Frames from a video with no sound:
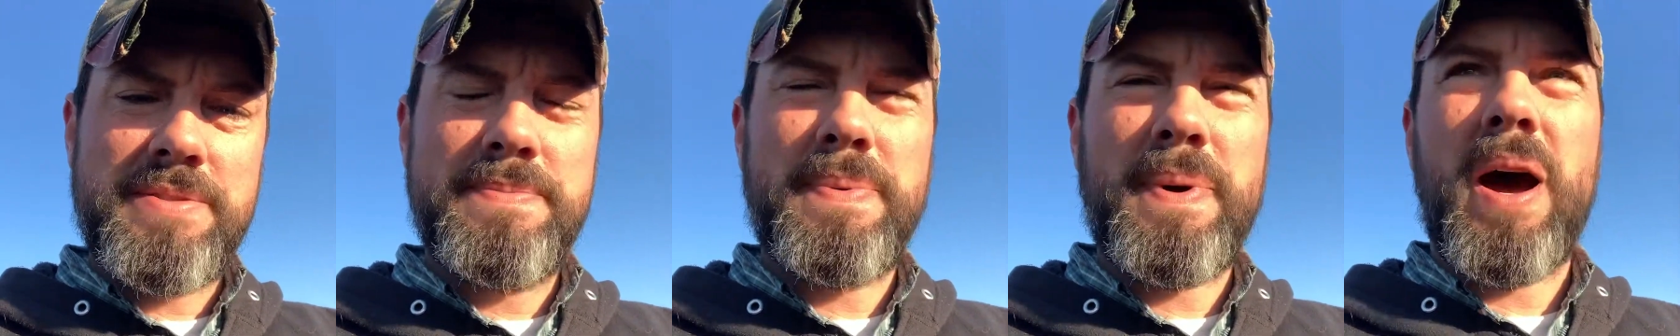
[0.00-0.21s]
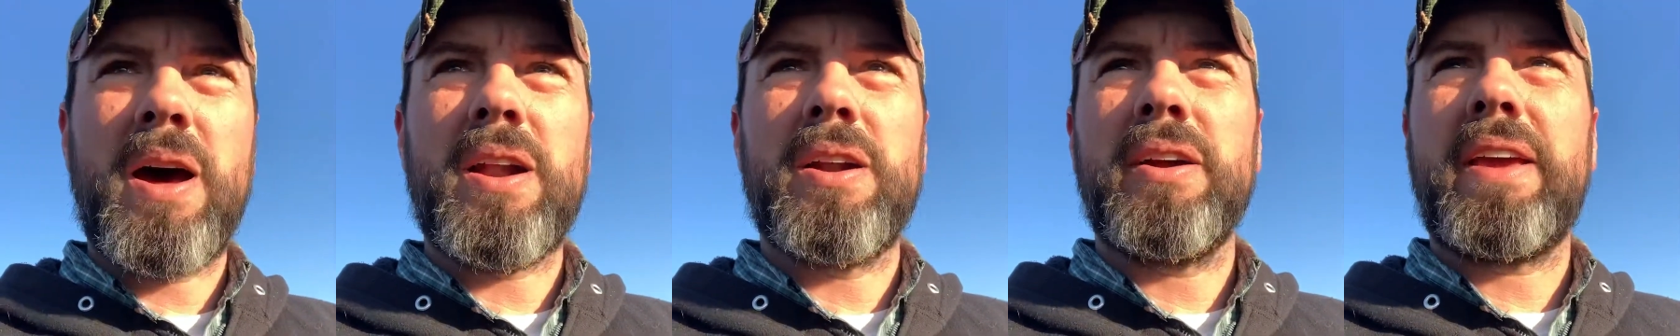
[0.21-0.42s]

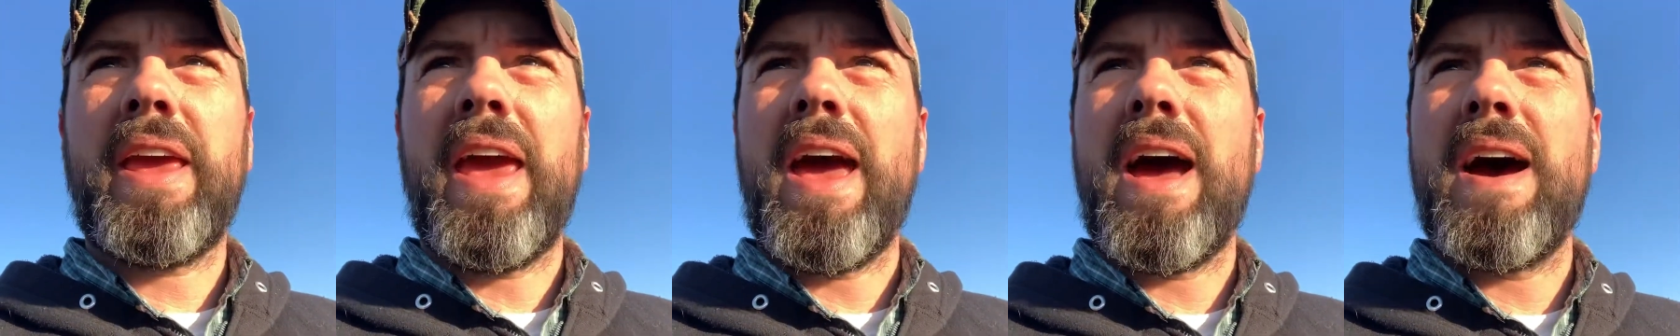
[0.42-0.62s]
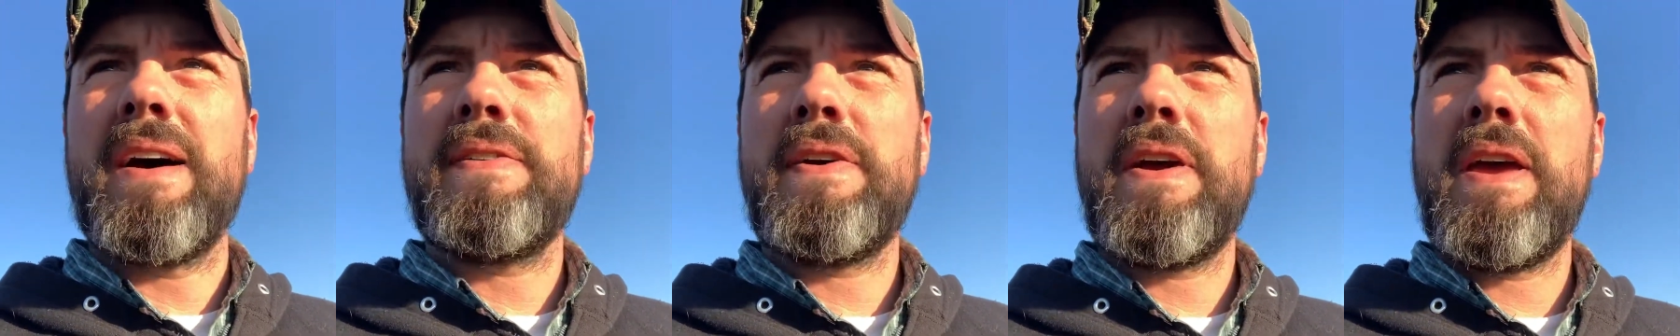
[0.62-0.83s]
bottle
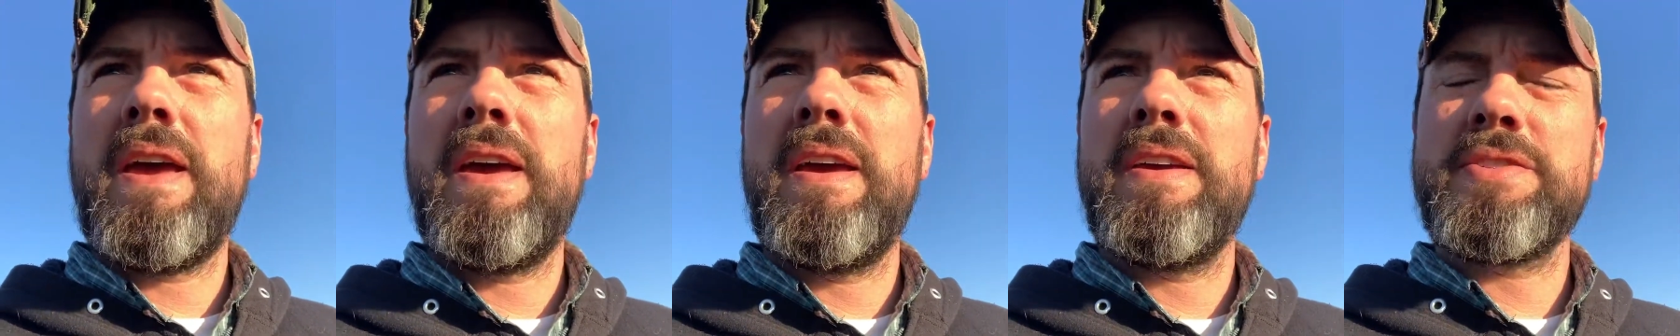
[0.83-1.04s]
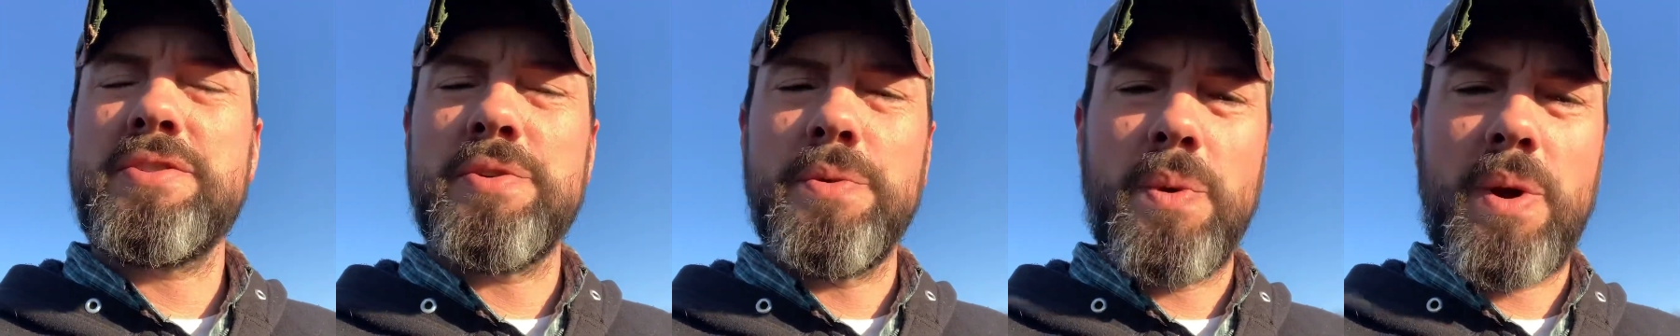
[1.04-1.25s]
calf.
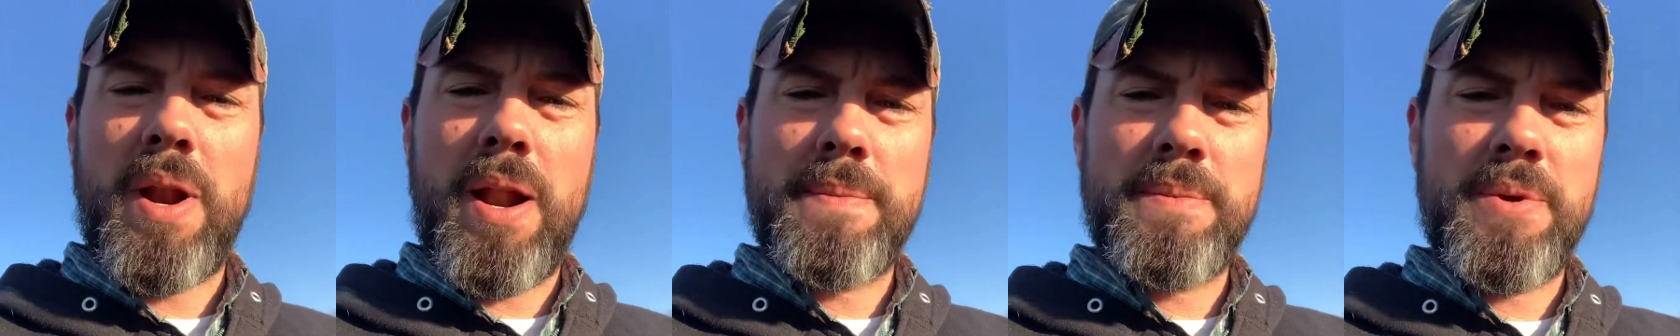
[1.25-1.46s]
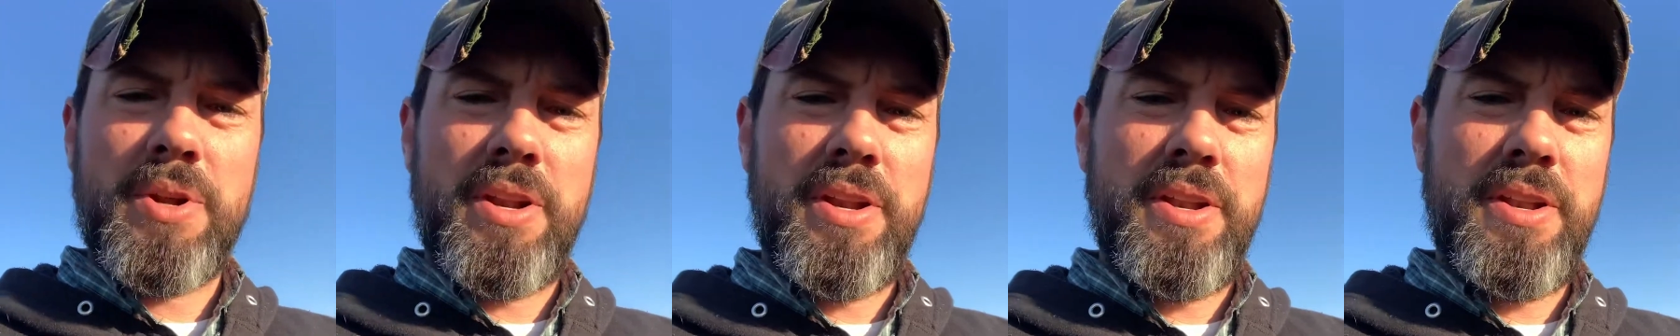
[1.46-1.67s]
So what I'm
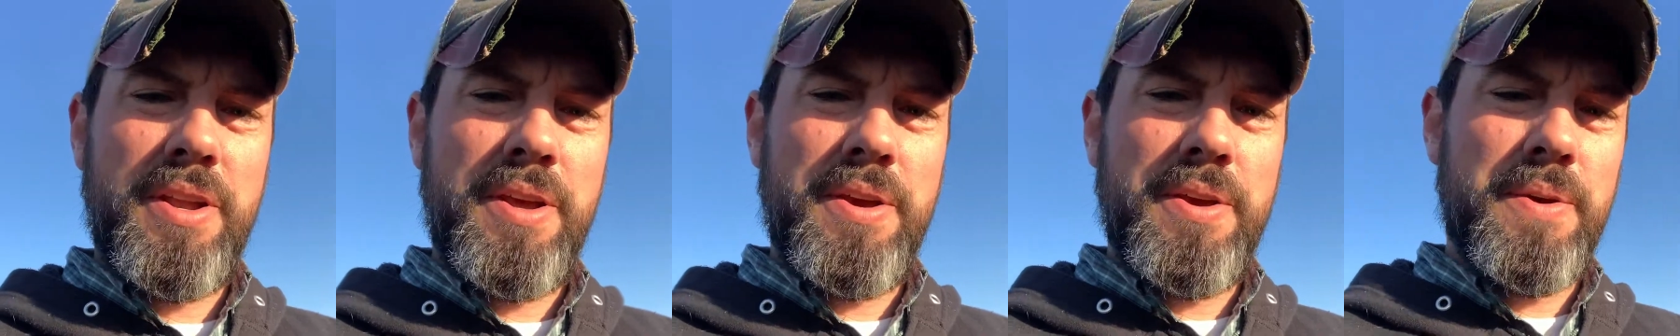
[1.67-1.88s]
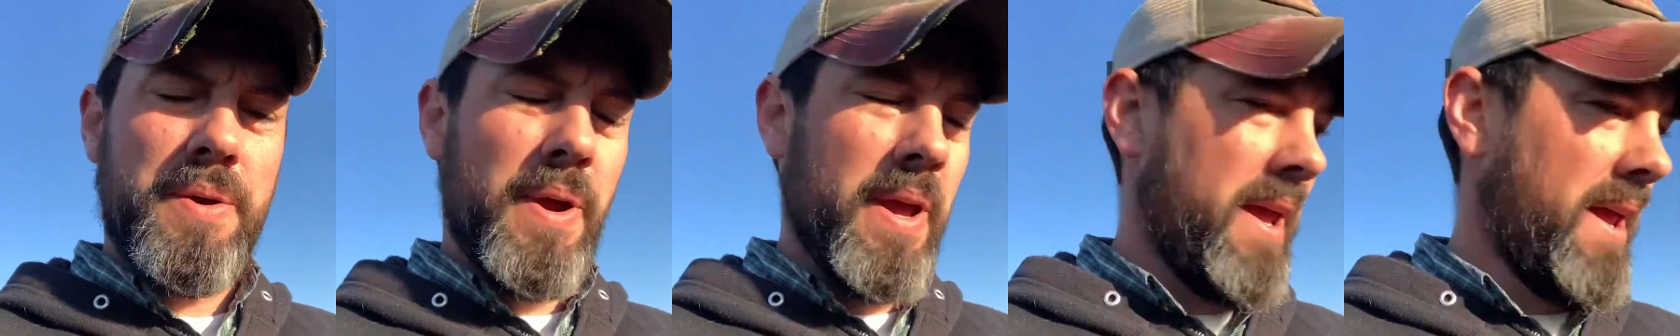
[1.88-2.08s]
gonna do,